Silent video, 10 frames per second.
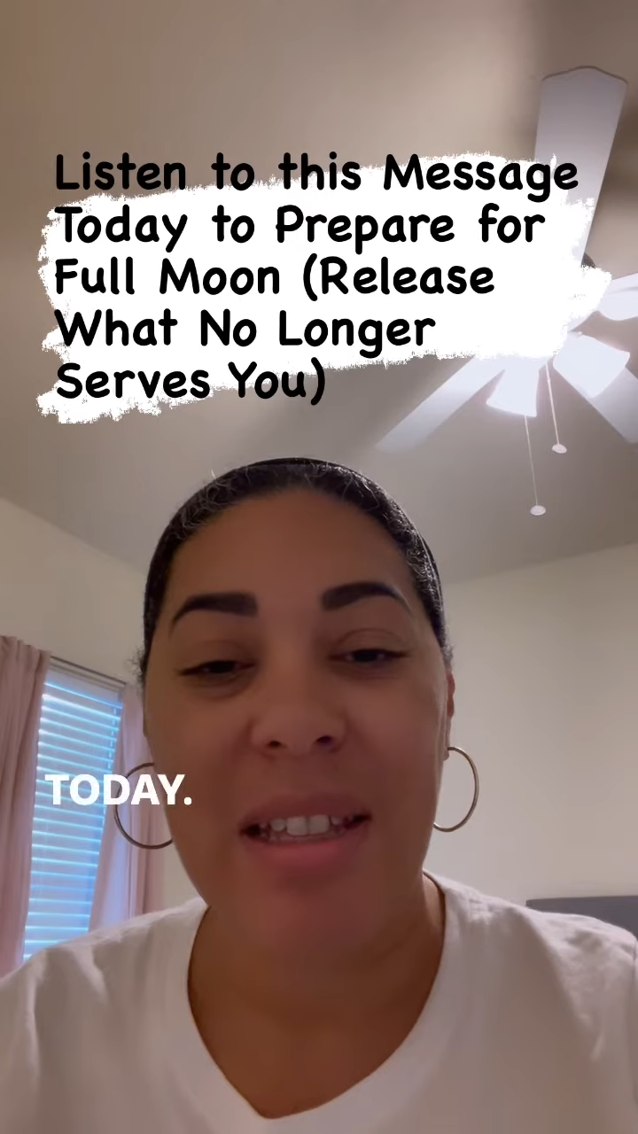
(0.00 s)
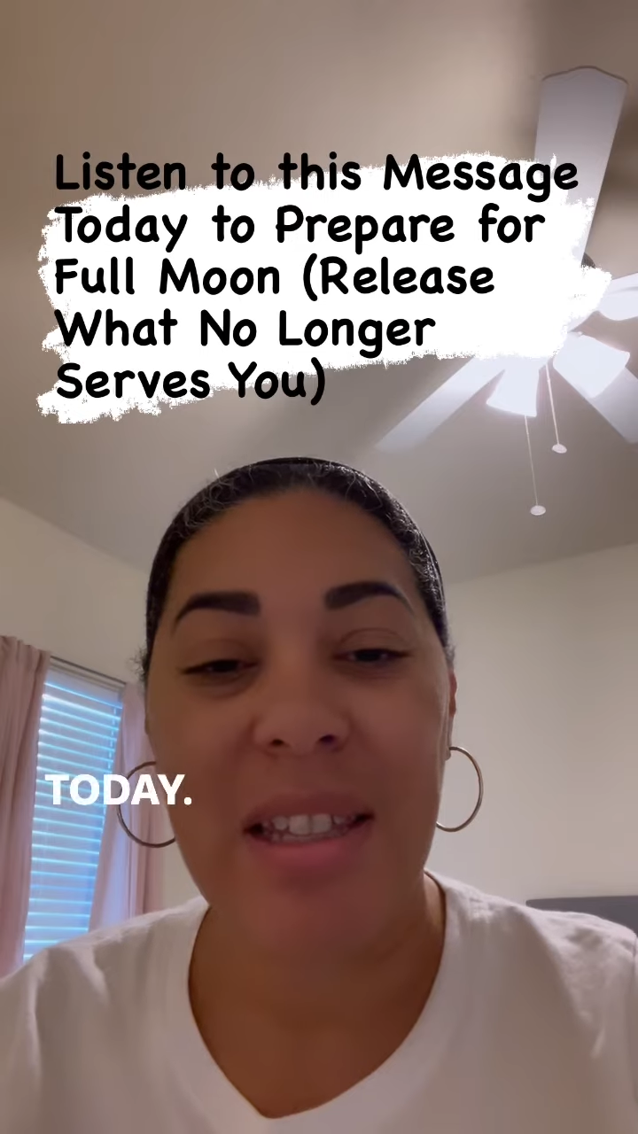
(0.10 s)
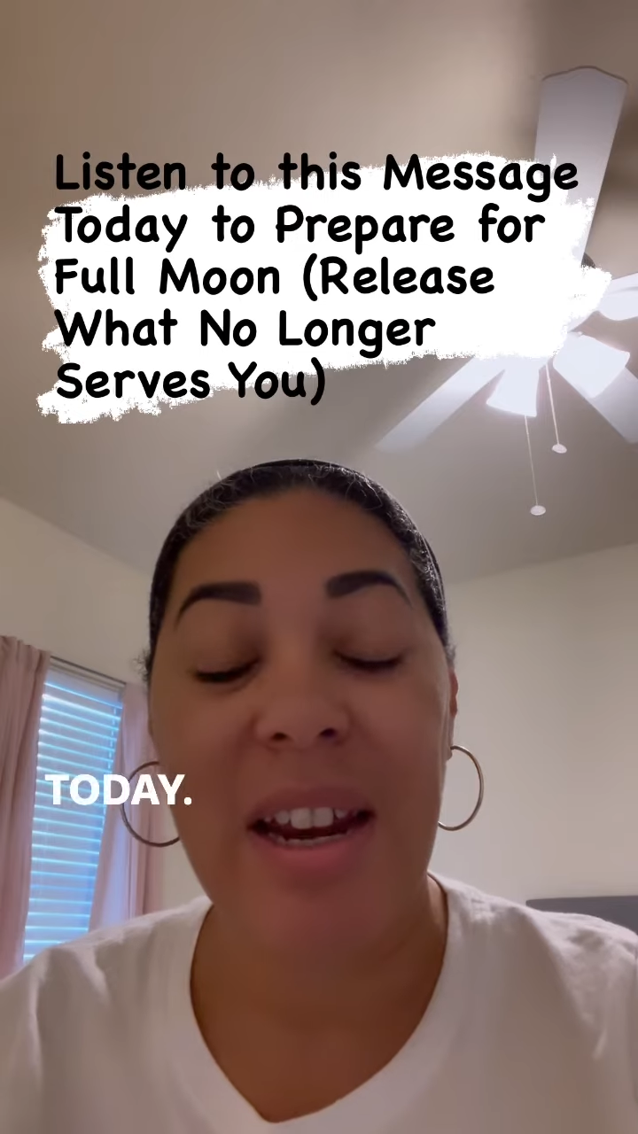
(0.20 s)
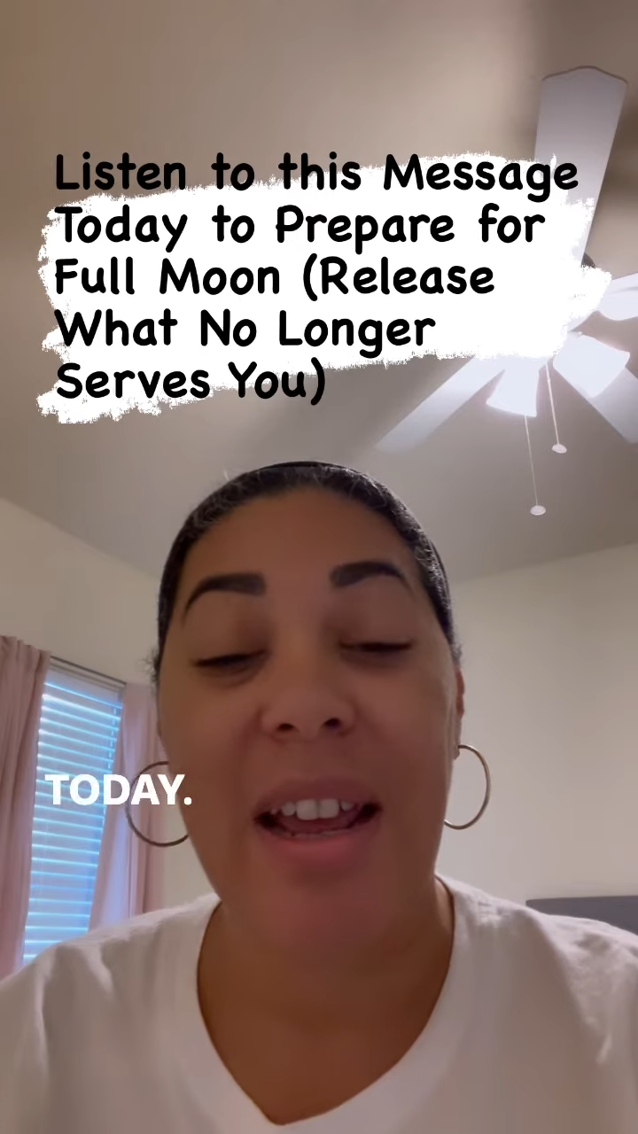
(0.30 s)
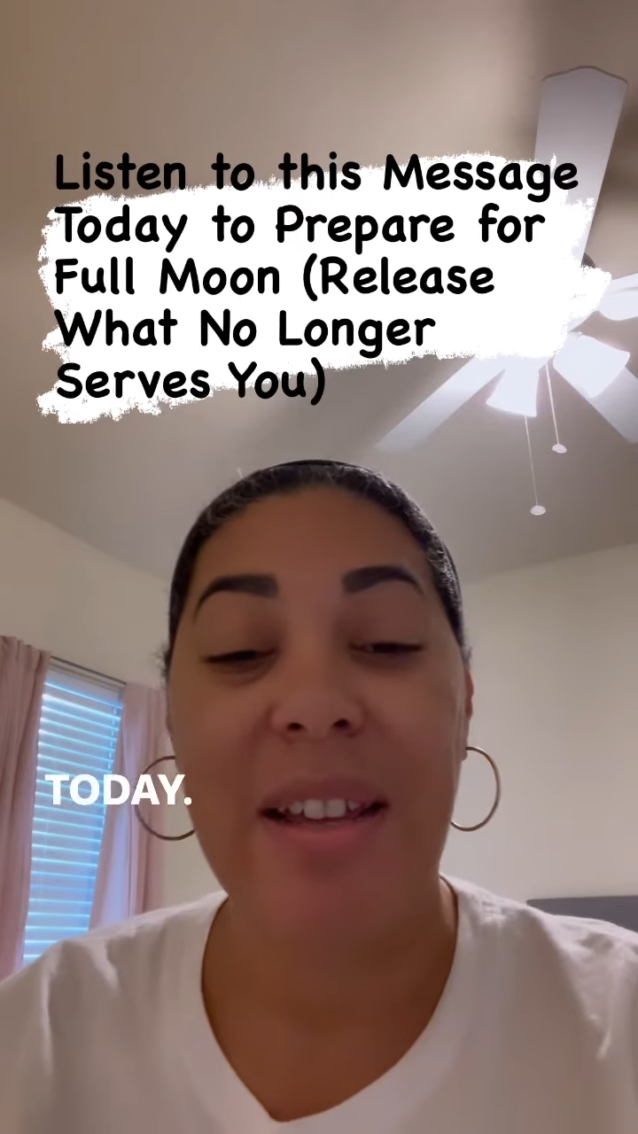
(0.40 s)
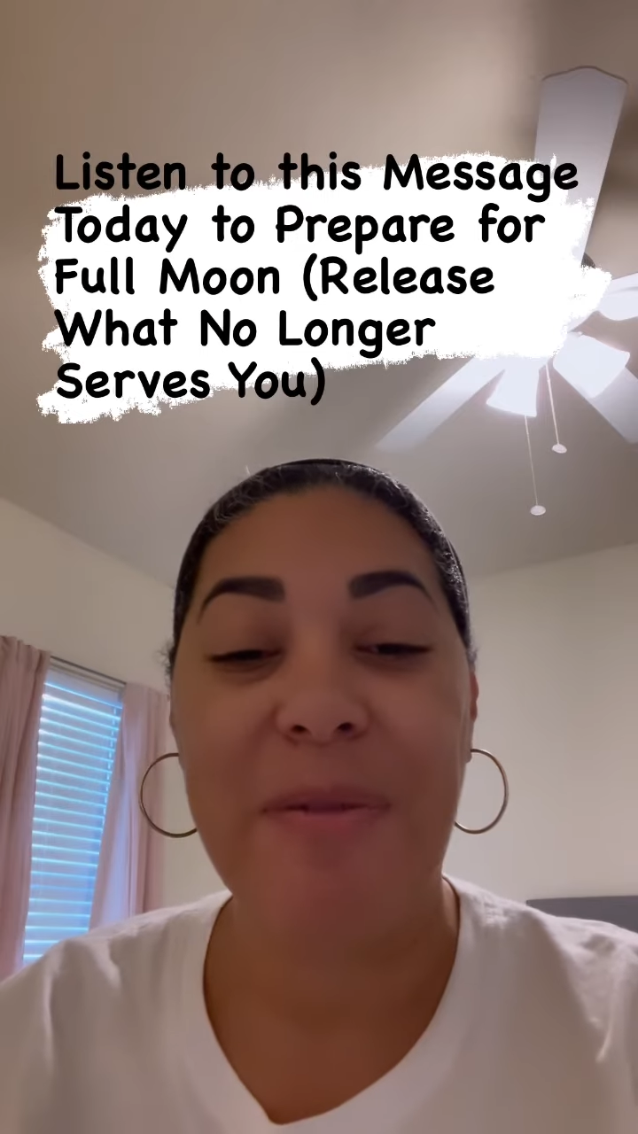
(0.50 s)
today.